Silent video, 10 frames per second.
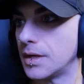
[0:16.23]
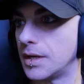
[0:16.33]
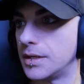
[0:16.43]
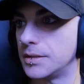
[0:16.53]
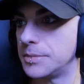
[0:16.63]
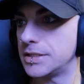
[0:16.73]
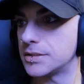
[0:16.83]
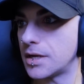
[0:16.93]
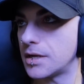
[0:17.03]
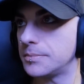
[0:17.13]
And in the
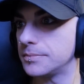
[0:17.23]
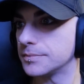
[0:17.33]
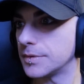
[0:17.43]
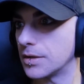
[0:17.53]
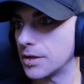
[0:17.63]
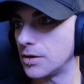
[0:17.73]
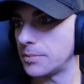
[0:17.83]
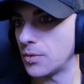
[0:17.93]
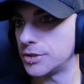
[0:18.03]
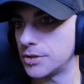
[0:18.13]
meantime, I'll get all
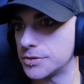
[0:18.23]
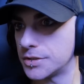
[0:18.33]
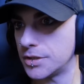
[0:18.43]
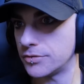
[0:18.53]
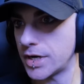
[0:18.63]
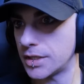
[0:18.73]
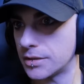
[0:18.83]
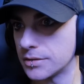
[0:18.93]
my windows here ready.